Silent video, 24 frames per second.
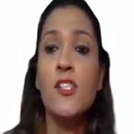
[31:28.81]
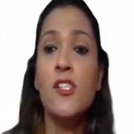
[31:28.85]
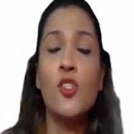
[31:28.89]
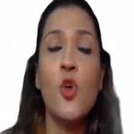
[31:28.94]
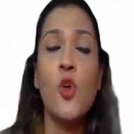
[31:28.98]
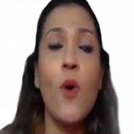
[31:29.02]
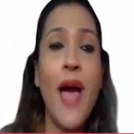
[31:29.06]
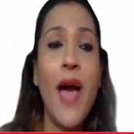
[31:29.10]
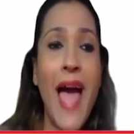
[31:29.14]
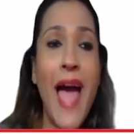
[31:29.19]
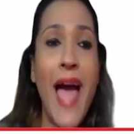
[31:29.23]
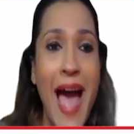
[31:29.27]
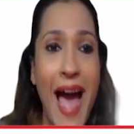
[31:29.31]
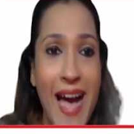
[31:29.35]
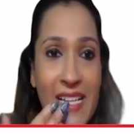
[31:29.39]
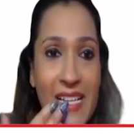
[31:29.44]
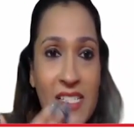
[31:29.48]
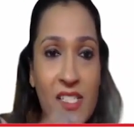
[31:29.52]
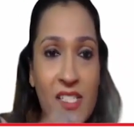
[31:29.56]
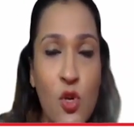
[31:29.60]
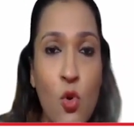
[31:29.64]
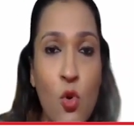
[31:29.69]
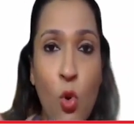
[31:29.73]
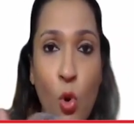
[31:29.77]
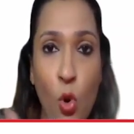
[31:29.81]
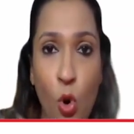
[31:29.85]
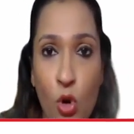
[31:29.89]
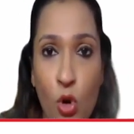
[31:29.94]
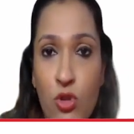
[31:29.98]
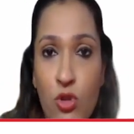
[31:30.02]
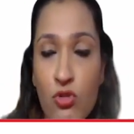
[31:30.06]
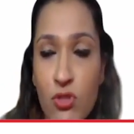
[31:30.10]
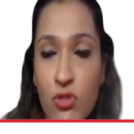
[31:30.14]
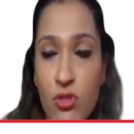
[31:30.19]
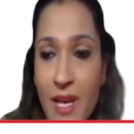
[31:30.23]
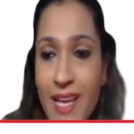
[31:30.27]
So as you
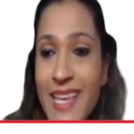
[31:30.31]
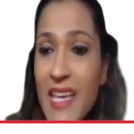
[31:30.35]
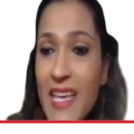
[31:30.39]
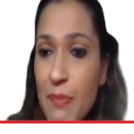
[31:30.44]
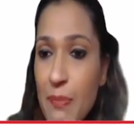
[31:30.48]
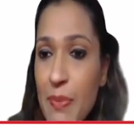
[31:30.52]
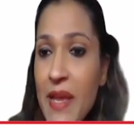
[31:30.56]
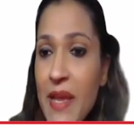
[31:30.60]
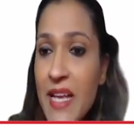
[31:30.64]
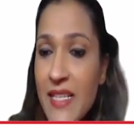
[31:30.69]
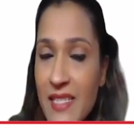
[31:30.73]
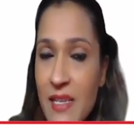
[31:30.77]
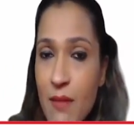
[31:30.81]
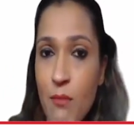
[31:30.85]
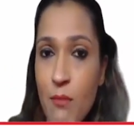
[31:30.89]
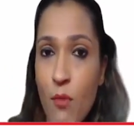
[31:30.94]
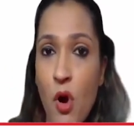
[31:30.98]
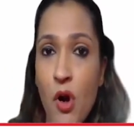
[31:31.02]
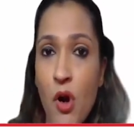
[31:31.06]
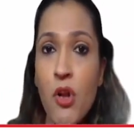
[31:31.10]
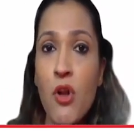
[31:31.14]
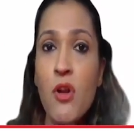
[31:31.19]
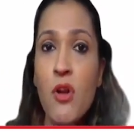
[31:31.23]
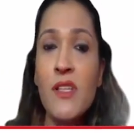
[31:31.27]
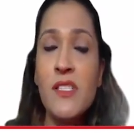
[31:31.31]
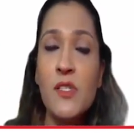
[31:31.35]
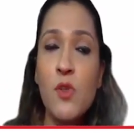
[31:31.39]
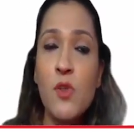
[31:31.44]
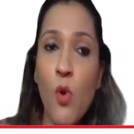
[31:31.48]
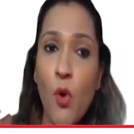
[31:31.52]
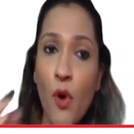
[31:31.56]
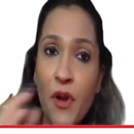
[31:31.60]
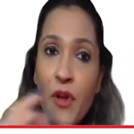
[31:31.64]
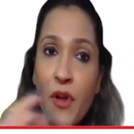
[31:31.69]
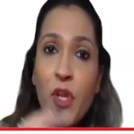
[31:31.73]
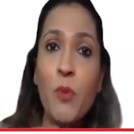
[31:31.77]
go through the EPSM module, it's
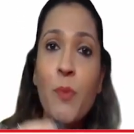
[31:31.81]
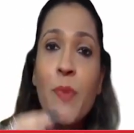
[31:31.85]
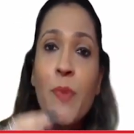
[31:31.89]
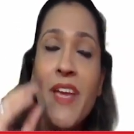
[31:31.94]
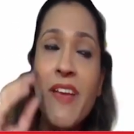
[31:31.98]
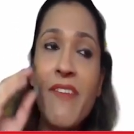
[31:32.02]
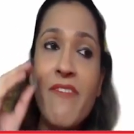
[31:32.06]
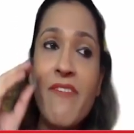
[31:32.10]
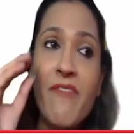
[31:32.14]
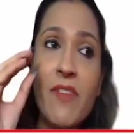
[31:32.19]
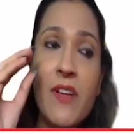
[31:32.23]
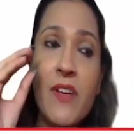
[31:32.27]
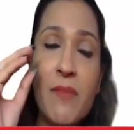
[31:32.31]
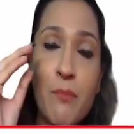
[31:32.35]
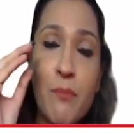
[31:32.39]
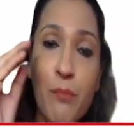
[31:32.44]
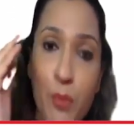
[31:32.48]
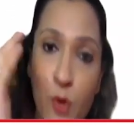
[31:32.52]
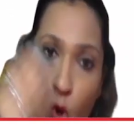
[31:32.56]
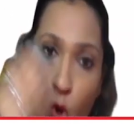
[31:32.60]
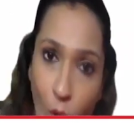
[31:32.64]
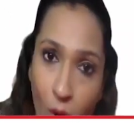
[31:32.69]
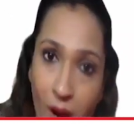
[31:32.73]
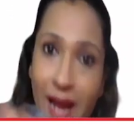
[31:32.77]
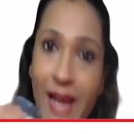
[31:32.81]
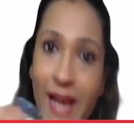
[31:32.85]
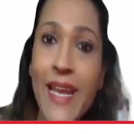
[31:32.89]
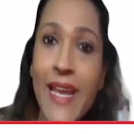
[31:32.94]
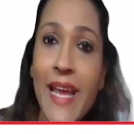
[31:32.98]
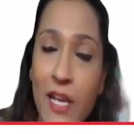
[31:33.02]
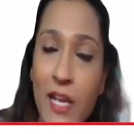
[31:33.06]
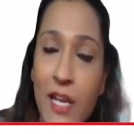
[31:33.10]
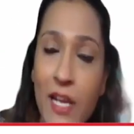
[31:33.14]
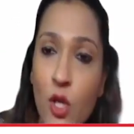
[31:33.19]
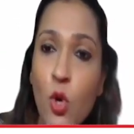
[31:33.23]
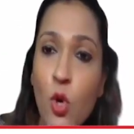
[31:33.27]
going to be broken
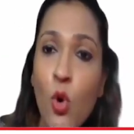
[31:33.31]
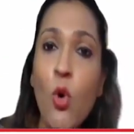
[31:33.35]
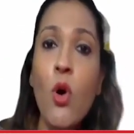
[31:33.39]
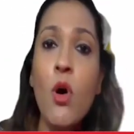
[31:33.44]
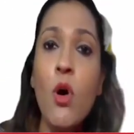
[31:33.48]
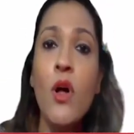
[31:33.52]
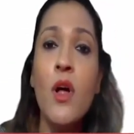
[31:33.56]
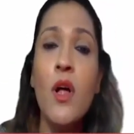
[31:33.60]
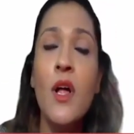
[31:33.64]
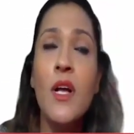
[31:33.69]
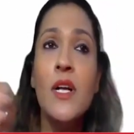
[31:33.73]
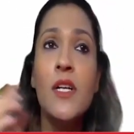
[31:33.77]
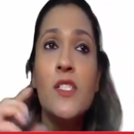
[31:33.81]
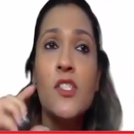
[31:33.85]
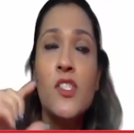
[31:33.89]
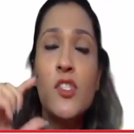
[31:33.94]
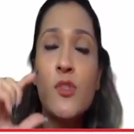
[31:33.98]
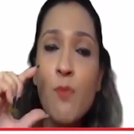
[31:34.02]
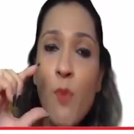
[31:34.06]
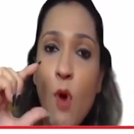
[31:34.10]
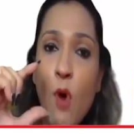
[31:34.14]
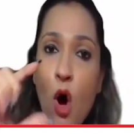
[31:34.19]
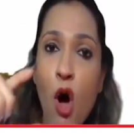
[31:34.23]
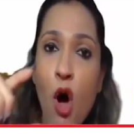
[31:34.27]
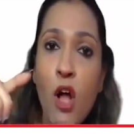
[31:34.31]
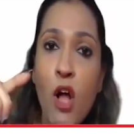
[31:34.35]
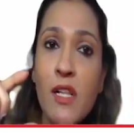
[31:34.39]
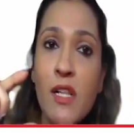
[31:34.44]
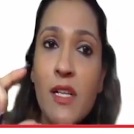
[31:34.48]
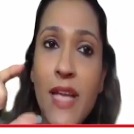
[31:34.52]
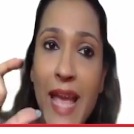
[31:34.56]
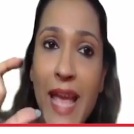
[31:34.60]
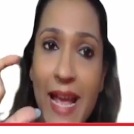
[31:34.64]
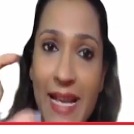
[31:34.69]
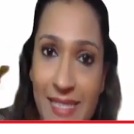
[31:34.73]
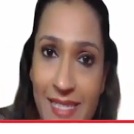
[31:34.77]
into small
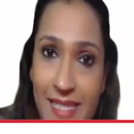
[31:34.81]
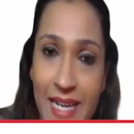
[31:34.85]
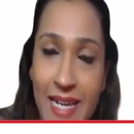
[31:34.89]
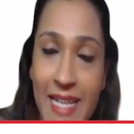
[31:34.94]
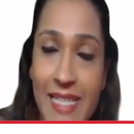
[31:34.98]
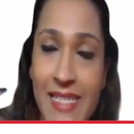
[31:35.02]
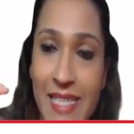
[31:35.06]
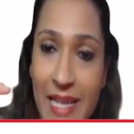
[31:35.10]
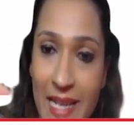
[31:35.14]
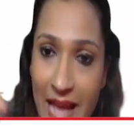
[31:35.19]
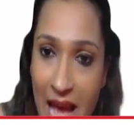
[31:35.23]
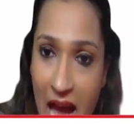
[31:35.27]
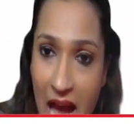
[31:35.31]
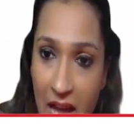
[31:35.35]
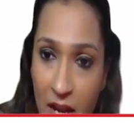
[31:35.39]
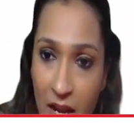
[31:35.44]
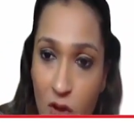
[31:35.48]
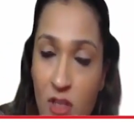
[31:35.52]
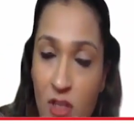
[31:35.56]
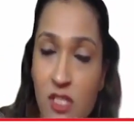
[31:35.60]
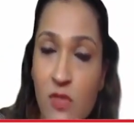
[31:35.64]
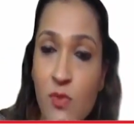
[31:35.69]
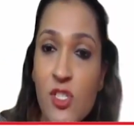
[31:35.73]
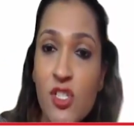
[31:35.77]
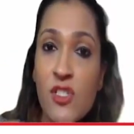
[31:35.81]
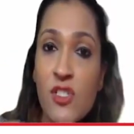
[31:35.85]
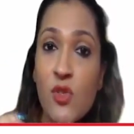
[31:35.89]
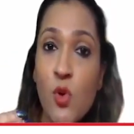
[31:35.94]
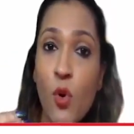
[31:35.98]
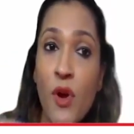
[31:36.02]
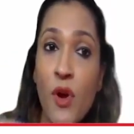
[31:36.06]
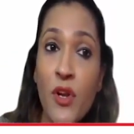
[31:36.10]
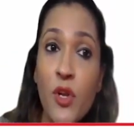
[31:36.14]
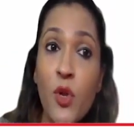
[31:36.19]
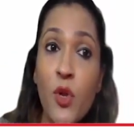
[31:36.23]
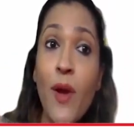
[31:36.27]
case study scenarios, which
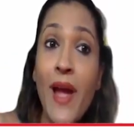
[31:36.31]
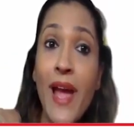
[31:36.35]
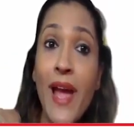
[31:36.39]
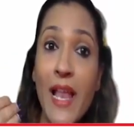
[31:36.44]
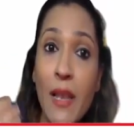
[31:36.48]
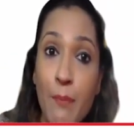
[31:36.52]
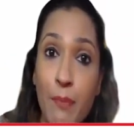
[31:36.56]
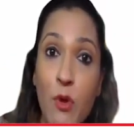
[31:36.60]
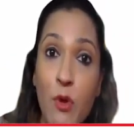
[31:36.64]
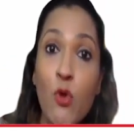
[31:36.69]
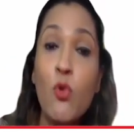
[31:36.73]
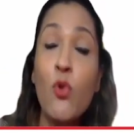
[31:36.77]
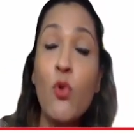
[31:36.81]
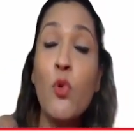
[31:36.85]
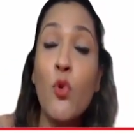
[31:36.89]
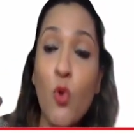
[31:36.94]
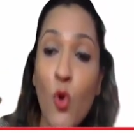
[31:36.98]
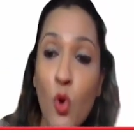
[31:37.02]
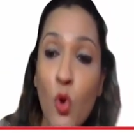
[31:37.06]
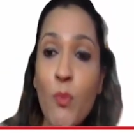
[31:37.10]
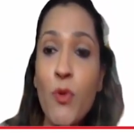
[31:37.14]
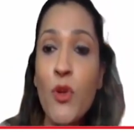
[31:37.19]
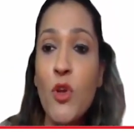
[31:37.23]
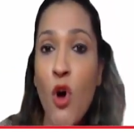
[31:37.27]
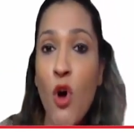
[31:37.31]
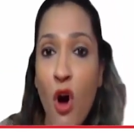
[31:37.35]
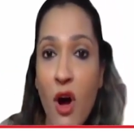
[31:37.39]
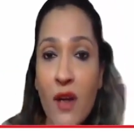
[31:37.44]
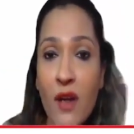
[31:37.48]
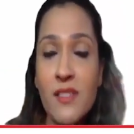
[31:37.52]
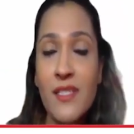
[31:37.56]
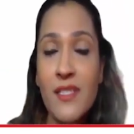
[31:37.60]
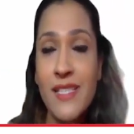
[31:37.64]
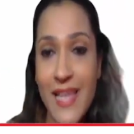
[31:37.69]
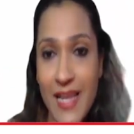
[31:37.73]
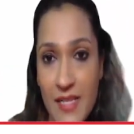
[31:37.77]
is going to help you groom
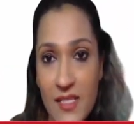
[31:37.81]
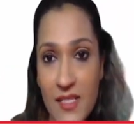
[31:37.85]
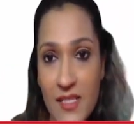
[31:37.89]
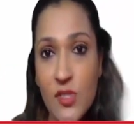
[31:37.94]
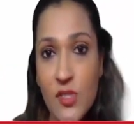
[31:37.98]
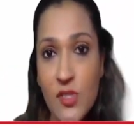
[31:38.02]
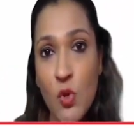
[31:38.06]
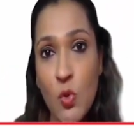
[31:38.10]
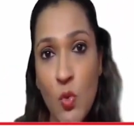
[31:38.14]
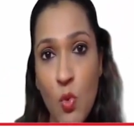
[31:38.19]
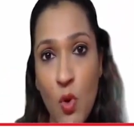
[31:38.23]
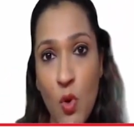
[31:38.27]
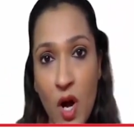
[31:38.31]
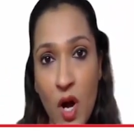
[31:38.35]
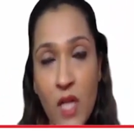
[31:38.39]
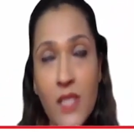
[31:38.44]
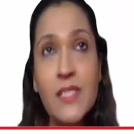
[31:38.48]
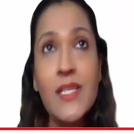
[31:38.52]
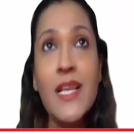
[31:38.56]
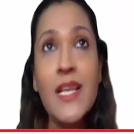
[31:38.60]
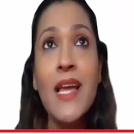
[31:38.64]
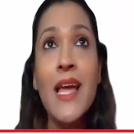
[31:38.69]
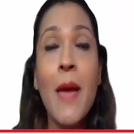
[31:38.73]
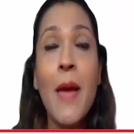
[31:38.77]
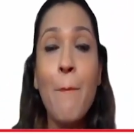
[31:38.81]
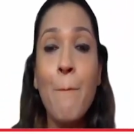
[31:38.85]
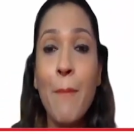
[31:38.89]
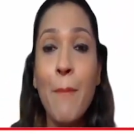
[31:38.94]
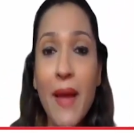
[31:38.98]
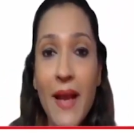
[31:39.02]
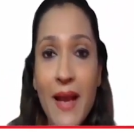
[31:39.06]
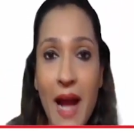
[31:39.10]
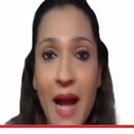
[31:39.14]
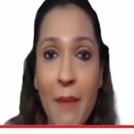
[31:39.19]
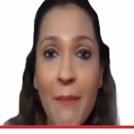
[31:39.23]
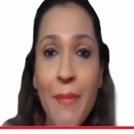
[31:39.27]
your skills towards
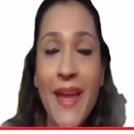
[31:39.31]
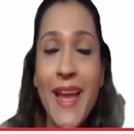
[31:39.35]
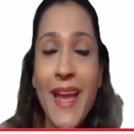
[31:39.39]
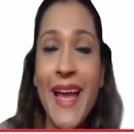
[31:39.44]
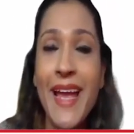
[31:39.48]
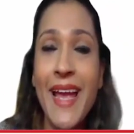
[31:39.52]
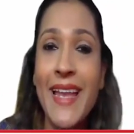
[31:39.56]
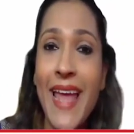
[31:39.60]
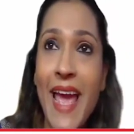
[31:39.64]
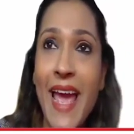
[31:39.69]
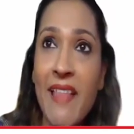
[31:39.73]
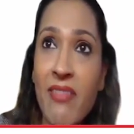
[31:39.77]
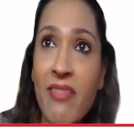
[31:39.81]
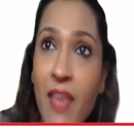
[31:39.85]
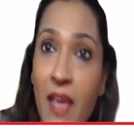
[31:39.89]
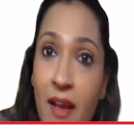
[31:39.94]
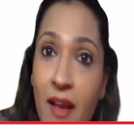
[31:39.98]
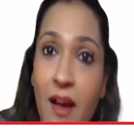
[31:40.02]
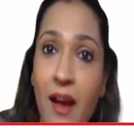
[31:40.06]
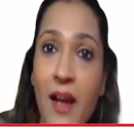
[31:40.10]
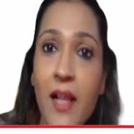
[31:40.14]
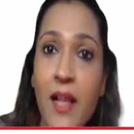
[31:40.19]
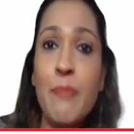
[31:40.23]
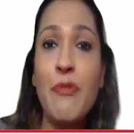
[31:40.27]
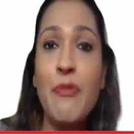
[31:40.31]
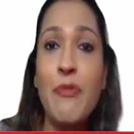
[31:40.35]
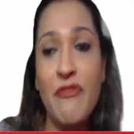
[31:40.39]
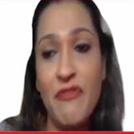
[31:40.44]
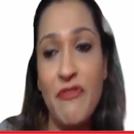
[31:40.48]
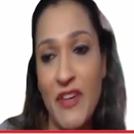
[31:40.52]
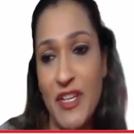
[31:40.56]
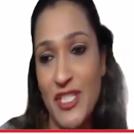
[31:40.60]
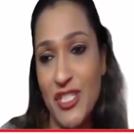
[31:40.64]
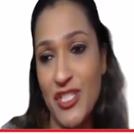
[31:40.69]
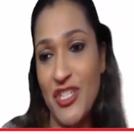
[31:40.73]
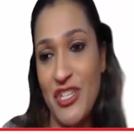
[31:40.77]
becoming an ethical
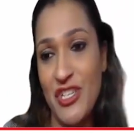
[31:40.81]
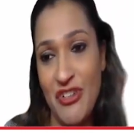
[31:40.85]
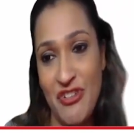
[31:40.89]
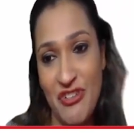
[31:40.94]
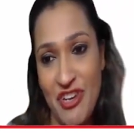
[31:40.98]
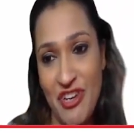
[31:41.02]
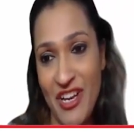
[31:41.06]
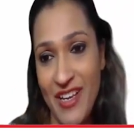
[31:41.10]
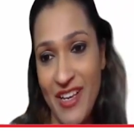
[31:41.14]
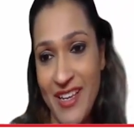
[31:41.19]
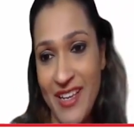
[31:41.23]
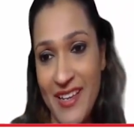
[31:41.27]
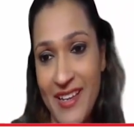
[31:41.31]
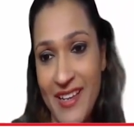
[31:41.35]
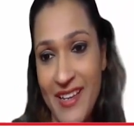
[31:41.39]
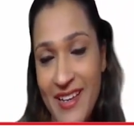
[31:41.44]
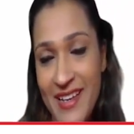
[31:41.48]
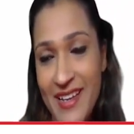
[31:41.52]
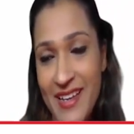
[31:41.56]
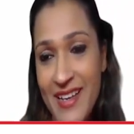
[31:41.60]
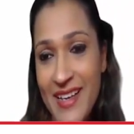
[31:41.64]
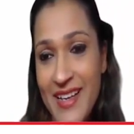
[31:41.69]
professional, really.